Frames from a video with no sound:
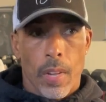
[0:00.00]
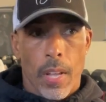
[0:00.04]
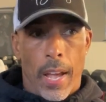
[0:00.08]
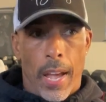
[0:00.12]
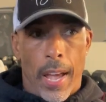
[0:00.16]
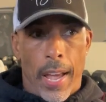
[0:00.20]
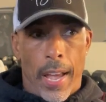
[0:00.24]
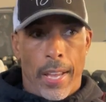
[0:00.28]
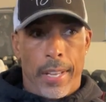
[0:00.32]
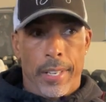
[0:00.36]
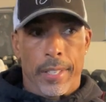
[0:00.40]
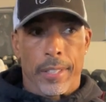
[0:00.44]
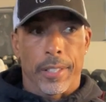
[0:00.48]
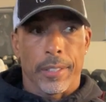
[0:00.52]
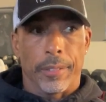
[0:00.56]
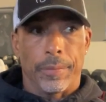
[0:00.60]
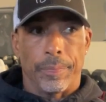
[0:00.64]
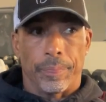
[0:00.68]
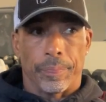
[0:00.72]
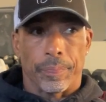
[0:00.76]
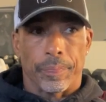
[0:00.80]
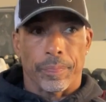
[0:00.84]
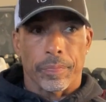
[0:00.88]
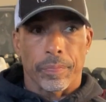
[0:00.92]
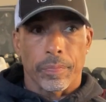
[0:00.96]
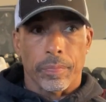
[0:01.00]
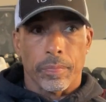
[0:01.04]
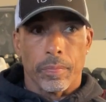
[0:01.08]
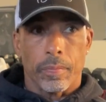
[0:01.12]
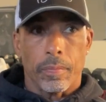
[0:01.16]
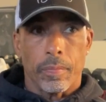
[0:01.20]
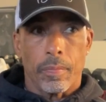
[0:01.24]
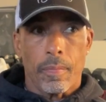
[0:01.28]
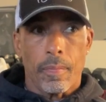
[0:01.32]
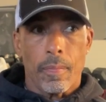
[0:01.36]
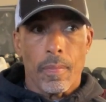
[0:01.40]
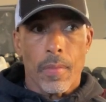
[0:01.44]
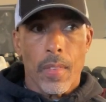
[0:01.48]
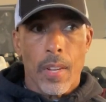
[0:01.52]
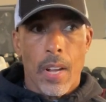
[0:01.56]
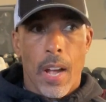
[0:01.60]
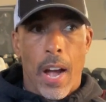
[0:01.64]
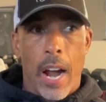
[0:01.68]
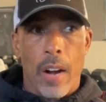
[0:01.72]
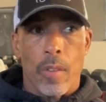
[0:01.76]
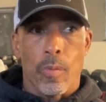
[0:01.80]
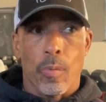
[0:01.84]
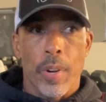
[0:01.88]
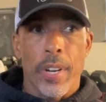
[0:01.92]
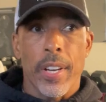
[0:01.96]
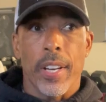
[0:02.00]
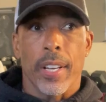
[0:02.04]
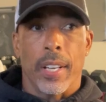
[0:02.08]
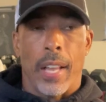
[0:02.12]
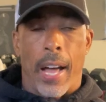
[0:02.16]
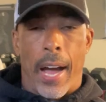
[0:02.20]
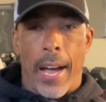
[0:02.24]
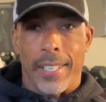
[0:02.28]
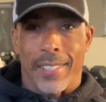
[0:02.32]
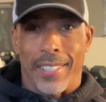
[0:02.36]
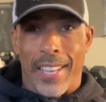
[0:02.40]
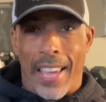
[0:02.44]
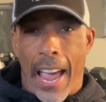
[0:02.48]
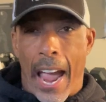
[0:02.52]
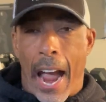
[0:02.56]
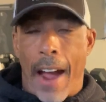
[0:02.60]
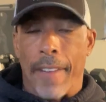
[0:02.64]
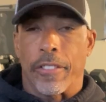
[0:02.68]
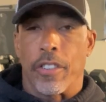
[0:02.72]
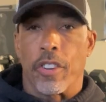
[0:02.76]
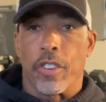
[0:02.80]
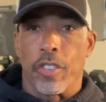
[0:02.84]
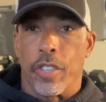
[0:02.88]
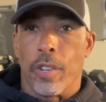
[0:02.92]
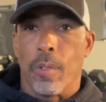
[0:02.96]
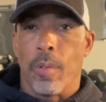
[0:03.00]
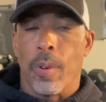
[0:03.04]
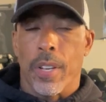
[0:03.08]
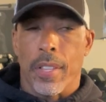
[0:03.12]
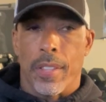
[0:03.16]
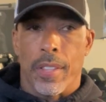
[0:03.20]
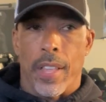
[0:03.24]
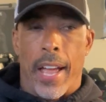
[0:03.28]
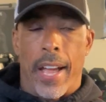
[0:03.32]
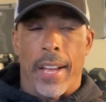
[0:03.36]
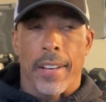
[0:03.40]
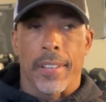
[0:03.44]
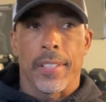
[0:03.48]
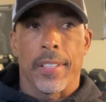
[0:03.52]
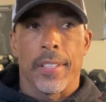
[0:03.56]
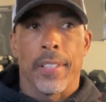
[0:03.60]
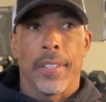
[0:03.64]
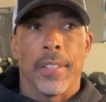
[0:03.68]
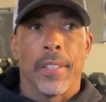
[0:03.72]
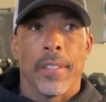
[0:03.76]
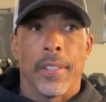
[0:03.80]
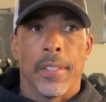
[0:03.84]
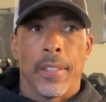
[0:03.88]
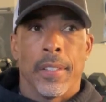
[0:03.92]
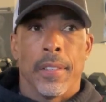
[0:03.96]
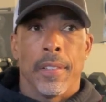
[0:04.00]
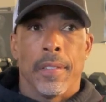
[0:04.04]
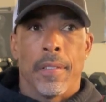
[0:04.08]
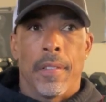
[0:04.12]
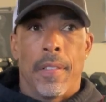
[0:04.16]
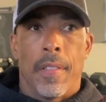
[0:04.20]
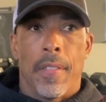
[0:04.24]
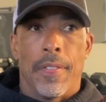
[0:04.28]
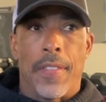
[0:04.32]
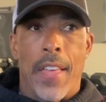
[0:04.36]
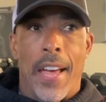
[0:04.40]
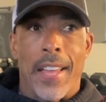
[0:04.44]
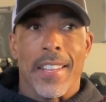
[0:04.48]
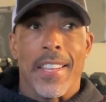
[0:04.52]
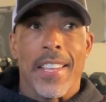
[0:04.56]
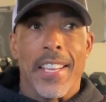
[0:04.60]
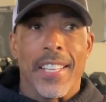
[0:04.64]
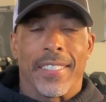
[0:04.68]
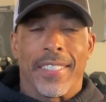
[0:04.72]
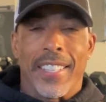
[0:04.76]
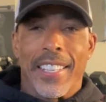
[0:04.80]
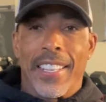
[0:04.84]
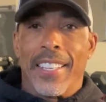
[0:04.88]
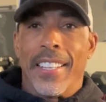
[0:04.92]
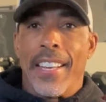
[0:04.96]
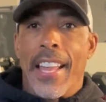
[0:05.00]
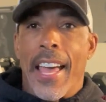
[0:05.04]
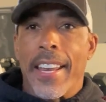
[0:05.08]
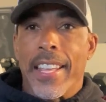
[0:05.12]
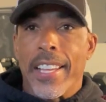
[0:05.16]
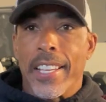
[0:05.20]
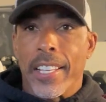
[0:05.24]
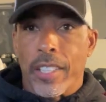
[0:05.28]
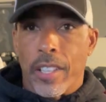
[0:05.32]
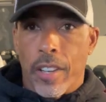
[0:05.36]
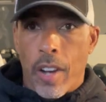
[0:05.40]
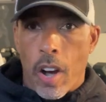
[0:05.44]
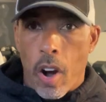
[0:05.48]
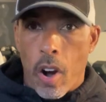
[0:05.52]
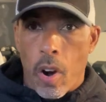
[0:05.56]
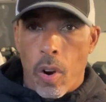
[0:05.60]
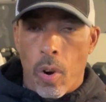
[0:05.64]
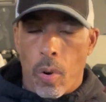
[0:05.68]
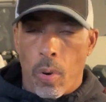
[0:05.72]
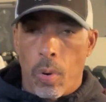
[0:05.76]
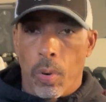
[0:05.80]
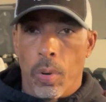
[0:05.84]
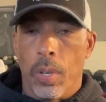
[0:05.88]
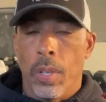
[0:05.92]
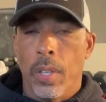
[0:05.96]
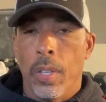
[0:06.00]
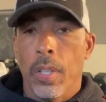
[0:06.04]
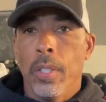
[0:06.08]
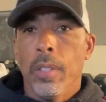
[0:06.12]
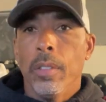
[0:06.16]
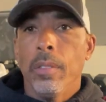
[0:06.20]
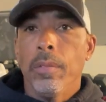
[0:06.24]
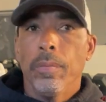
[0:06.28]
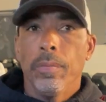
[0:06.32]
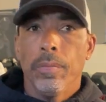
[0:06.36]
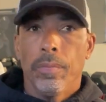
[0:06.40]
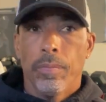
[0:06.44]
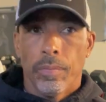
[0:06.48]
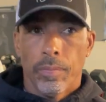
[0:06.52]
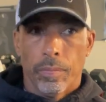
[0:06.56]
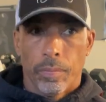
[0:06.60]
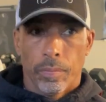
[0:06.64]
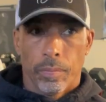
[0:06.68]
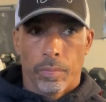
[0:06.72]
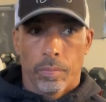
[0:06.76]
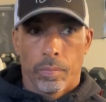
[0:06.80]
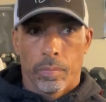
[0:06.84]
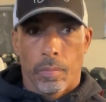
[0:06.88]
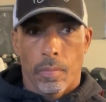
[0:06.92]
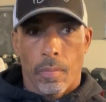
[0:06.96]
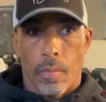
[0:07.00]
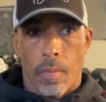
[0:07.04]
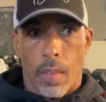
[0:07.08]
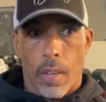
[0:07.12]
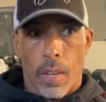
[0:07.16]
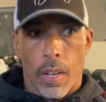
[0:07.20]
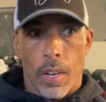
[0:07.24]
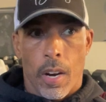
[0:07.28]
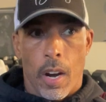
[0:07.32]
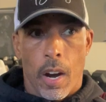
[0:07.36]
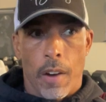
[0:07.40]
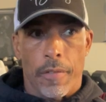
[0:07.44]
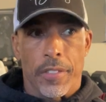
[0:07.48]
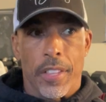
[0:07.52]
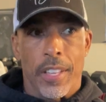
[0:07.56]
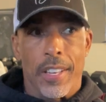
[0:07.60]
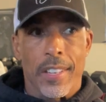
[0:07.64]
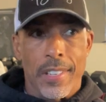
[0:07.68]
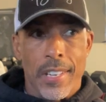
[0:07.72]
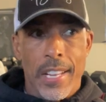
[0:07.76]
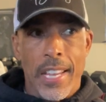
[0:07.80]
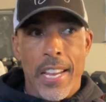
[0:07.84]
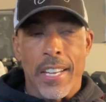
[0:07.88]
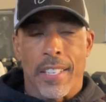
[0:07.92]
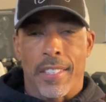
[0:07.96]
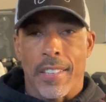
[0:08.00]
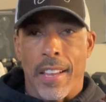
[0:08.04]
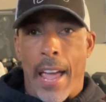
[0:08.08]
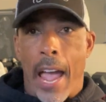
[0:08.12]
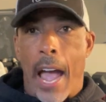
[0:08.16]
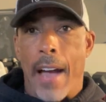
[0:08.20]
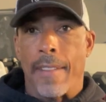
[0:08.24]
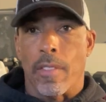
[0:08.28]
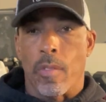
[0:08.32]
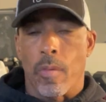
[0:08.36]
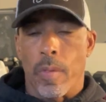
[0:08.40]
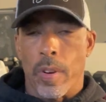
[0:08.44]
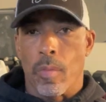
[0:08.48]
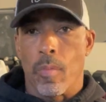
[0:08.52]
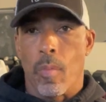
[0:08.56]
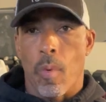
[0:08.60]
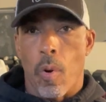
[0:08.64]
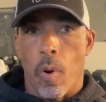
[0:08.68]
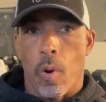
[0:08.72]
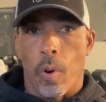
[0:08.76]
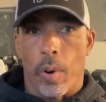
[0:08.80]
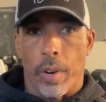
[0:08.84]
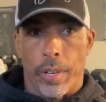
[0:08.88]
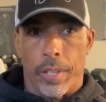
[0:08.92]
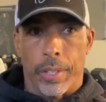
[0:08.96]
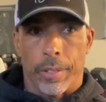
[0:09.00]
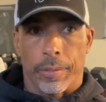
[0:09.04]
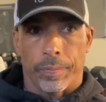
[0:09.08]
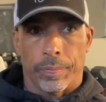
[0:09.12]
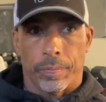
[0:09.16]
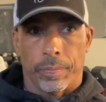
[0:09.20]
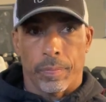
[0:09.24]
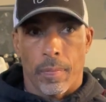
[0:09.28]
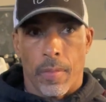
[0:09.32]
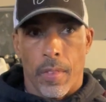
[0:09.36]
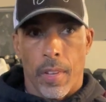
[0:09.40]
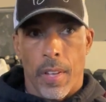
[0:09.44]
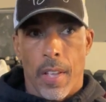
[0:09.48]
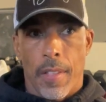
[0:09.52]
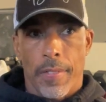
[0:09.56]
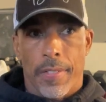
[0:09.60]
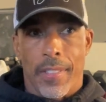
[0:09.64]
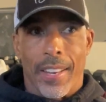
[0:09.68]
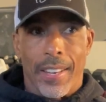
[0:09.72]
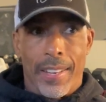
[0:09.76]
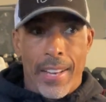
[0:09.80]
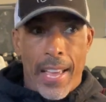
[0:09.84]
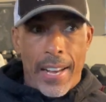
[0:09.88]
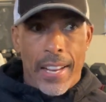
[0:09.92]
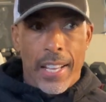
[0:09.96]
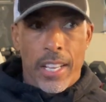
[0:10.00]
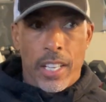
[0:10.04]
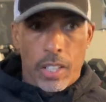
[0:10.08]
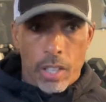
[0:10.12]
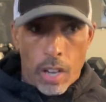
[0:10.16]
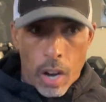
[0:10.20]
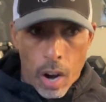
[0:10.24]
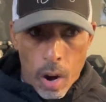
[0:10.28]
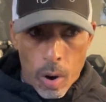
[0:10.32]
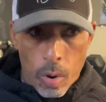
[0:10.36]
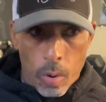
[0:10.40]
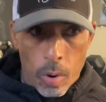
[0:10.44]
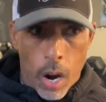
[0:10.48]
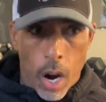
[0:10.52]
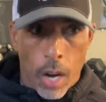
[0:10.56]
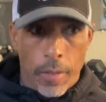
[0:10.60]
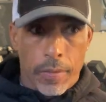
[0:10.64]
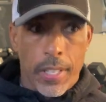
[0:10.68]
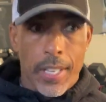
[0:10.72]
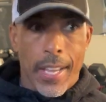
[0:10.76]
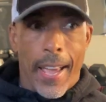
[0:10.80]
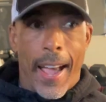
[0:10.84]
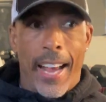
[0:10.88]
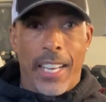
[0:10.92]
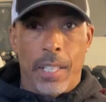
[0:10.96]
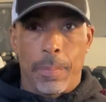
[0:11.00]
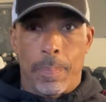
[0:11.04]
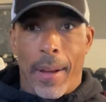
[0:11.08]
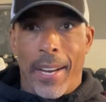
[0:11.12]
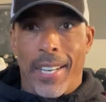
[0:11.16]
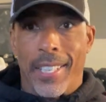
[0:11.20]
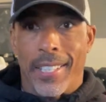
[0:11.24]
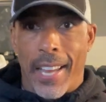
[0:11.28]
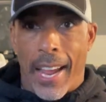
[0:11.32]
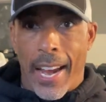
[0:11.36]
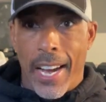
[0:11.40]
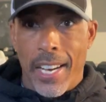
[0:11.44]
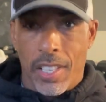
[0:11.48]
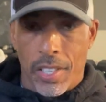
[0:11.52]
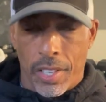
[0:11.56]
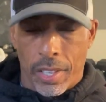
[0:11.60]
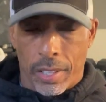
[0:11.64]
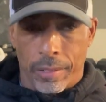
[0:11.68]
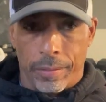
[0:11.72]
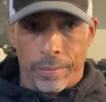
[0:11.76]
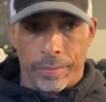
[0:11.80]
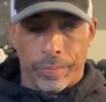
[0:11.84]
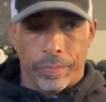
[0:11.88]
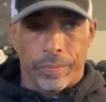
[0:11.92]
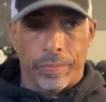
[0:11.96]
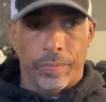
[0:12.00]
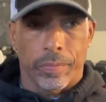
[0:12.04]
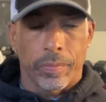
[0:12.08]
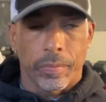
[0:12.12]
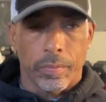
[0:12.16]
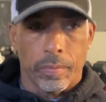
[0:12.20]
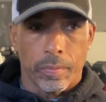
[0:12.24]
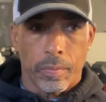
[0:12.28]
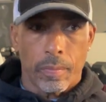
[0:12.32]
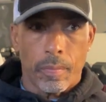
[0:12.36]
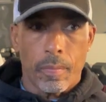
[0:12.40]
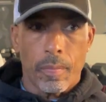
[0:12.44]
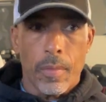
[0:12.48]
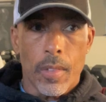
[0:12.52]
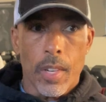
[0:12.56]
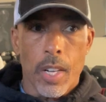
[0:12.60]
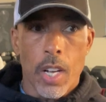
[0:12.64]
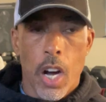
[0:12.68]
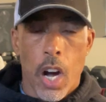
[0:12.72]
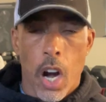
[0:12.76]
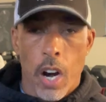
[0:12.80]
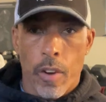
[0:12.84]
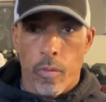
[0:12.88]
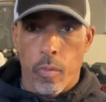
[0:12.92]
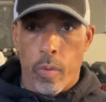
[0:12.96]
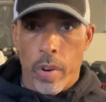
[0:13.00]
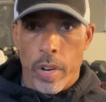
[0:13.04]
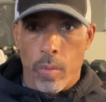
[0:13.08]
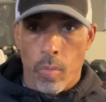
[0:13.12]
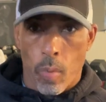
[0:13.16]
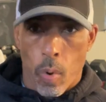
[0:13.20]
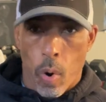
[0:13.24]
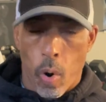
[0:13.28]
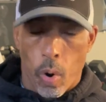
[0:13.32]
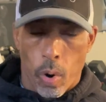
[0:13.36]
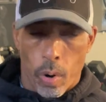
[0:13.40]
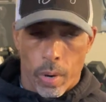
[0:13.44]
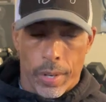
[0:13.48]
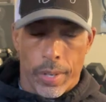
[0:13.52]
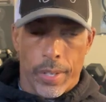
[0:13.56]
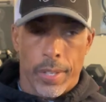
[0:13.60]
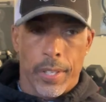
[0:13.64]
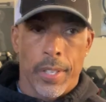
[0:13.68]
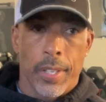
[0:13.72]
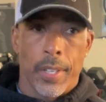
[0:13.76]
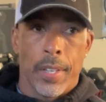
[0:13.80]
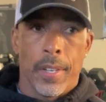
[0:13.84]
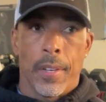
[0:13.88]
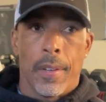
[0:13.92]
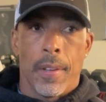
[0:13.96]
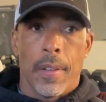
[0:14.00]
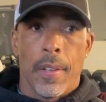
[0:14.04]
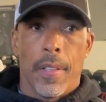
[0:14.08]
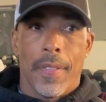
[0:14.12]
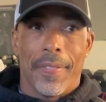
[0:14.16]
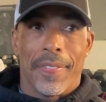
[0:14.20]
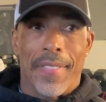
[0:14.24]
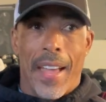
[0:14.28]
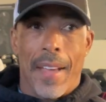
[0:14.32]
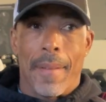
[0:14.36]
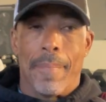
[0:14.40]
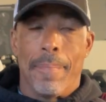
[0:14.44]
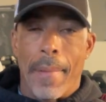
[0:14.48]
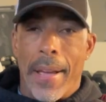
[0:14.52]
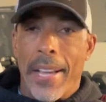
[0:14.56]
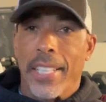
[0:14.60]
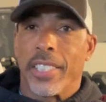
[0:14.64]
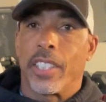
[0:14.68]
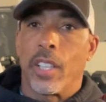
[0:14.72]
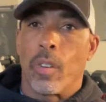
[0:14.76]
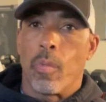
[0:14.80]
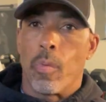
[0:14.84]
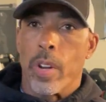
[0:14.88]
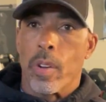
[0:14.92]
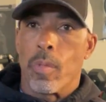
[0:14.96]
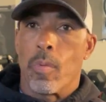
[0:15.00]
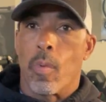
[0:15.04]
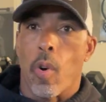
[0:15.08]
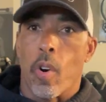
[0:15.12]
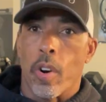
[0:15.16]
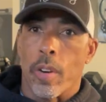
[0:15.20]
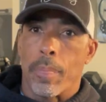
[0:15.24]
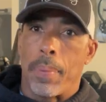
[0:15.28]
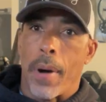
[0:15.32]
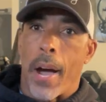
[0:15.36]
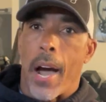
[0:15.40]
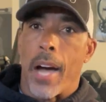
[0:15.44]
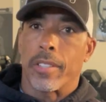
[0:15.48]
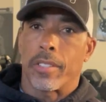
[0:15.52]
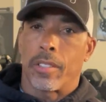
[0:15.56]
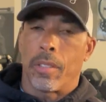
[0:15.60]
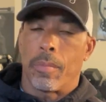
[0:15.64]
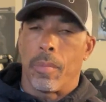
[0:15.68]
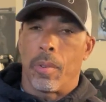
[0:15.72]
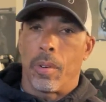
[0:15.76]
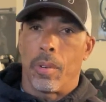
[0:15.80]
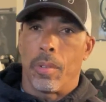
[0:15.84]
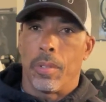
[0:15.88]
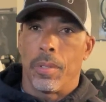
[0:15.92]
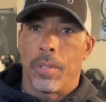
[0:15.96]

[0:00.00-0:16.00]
And I realized after doing that it's the letting go of the need to have a reward, the letting go of the expectation of reward that makes the reward possible.